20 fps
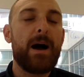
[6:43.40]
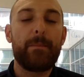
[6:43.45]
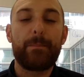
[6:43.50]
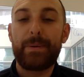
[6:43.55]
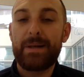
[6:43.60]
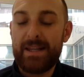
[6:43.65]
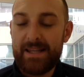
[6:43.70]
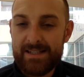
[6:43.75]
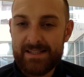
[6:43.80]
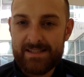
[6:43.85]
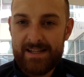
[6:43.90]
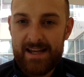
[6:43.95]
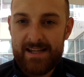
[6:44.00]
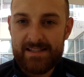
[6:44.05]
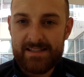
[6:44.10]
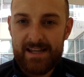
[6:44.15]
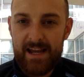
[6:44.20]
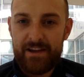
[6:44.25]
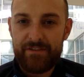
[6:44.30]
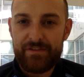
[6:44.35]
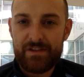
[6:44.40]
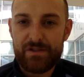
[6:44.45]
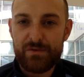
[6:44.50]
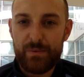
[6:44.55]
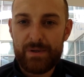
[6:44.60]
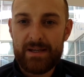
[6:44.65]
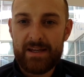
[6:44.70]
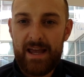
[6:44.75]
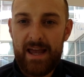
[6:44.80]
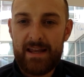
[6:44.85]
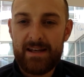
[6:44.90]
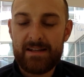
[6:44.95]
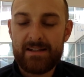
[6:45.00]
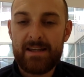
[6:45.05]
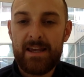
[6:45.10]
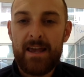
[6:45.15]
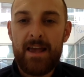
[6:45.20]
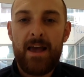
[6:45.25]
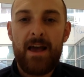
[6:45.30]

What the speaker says: Please stay safe this weekend,